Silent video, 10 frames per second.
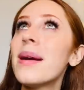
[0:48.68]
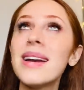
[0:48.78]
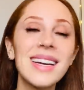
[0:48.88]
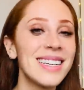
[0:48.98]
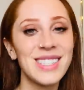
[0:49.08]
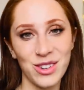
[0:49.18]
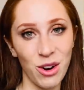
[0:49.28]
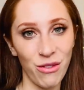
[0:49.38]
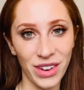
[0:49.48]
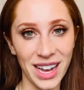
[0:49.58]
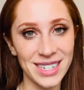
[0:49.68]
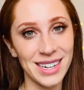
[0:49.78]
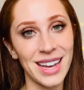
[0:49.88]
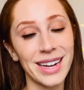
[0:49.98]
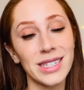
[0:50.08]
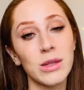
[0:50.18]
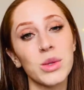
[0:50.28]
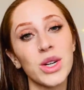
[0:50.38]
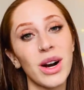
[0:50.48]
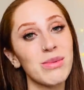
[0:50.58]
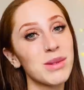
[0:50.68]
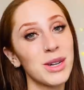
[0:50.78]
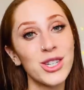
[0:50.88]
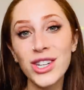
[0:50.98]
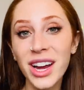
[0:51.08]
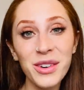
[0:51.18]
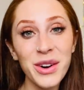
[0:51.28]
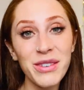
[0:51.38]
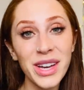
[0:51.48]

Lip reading: please do not forget to like and subscribe to my channel over